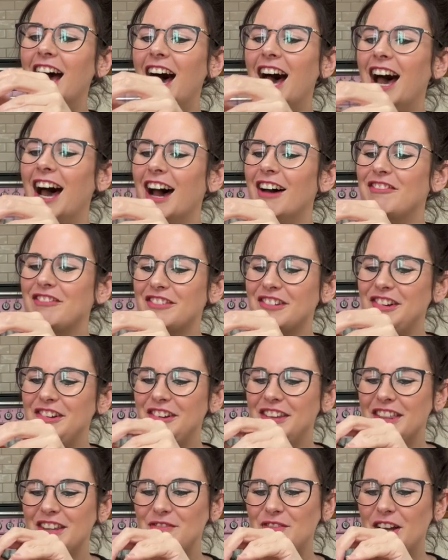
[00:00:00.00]
I've
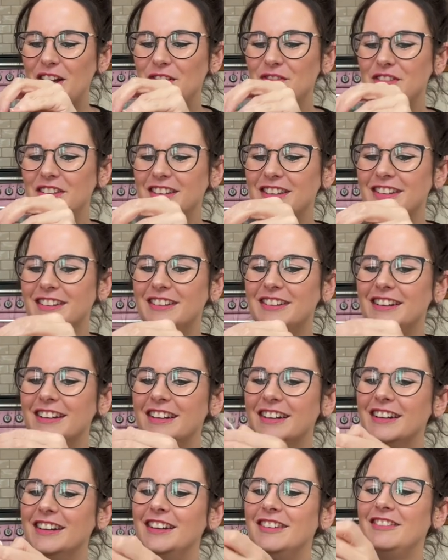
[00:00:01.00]
ruined the moment.
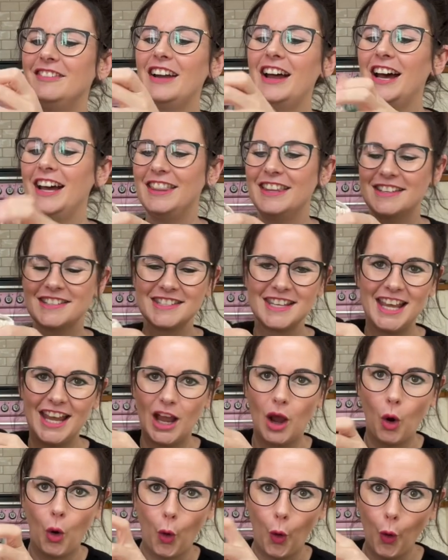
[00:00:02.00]
Right, that's it.
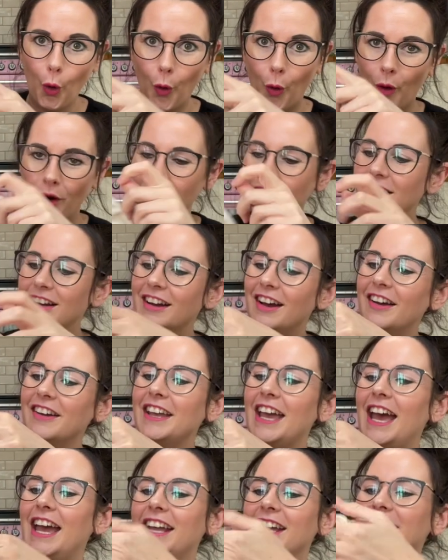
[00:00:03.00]
Whew.
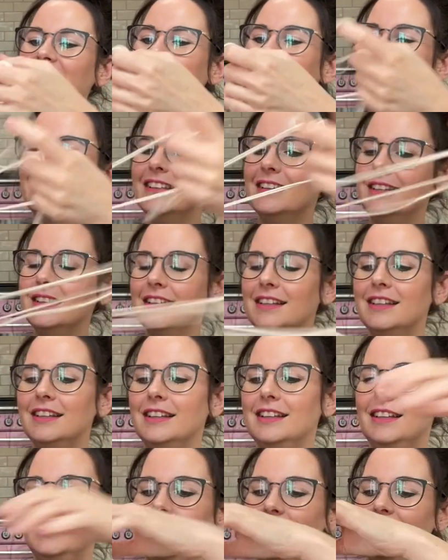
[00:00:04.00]
Okay.
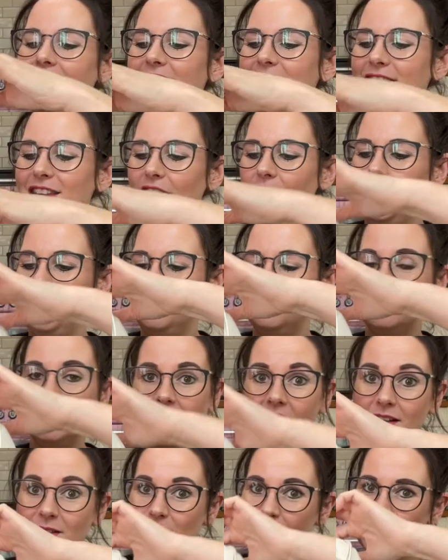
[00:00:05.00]
So,
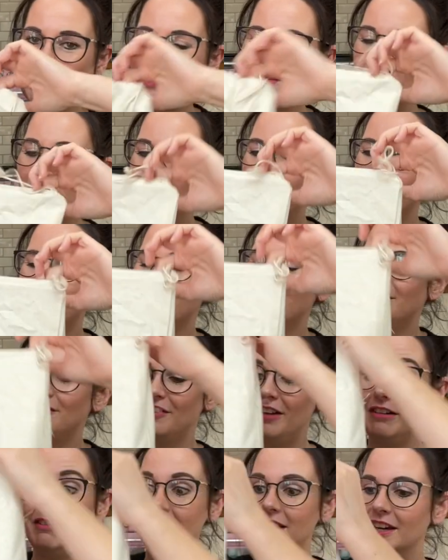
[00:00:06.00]
nice dust bag.
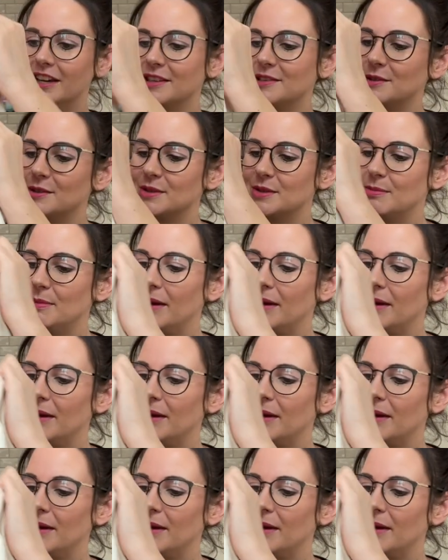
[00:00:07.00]
Very nice dust